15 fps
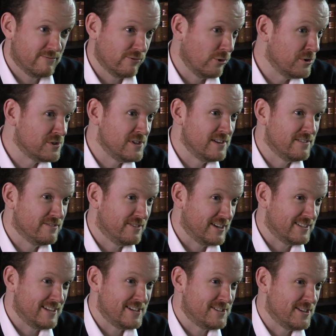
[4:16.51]
fraudulent,
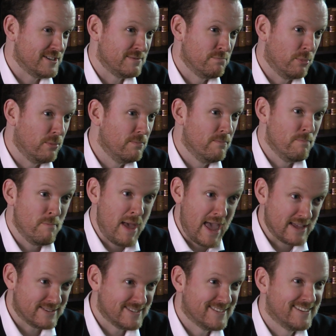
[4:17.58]
fictitious
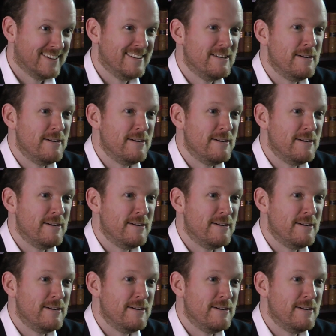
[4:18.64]
mess.